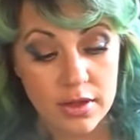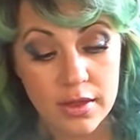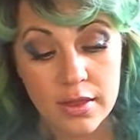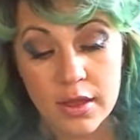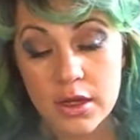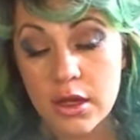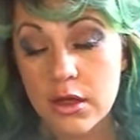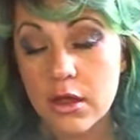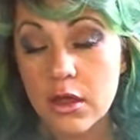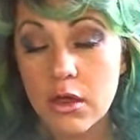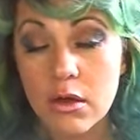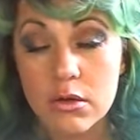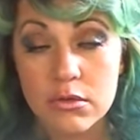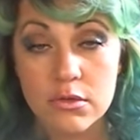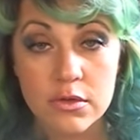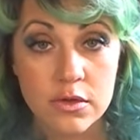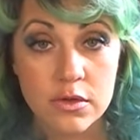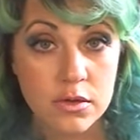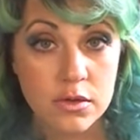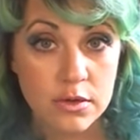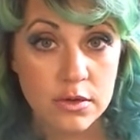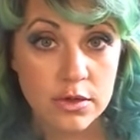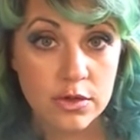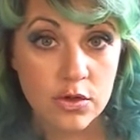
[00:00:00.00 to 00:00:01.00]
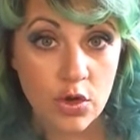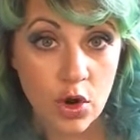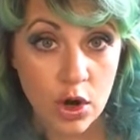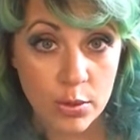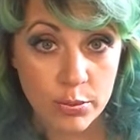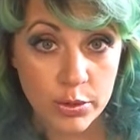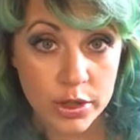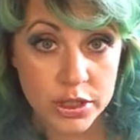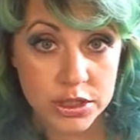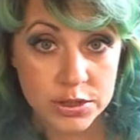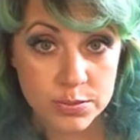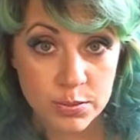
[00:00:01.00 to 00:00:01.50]
And then you can go to
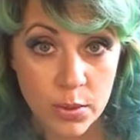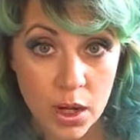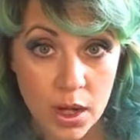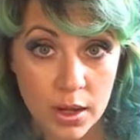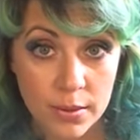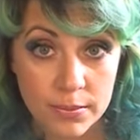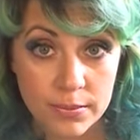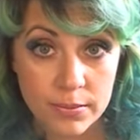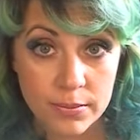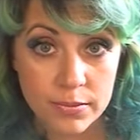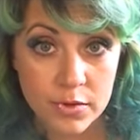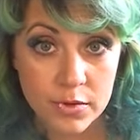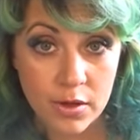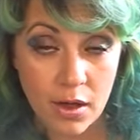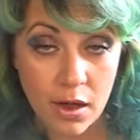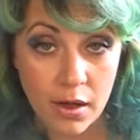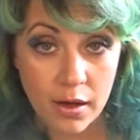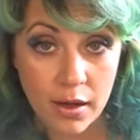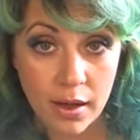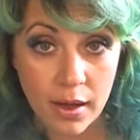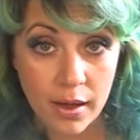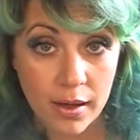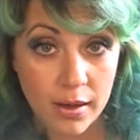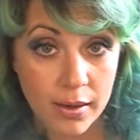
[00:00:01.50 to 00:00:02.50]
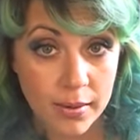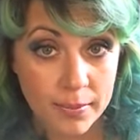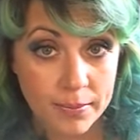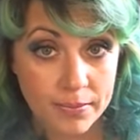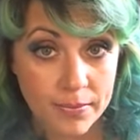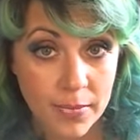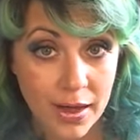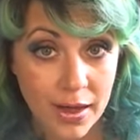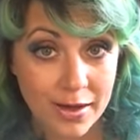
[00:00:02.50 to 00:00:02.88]
starbridgemom.com.